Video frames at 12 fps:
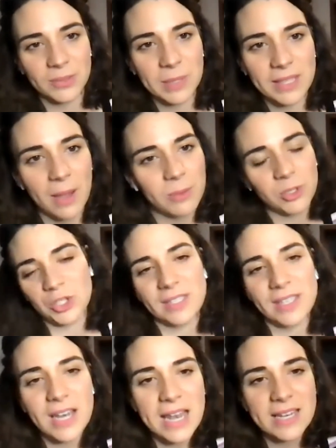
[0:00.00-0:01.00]
That was
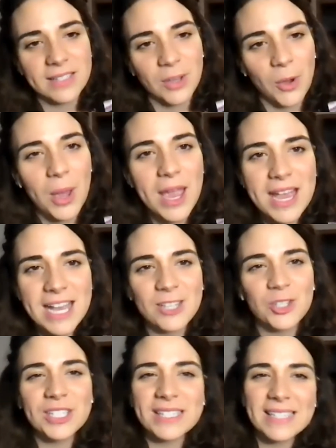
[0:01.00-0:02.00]
just it. And so
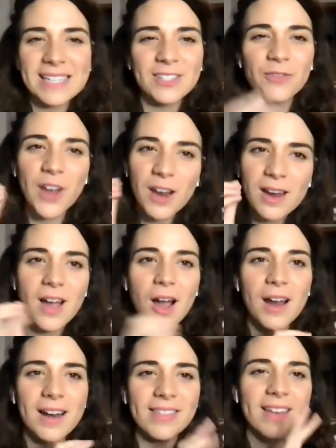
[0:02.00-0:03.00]
it's very
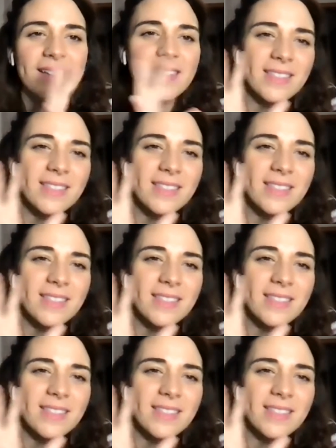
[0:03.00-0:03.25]
hard.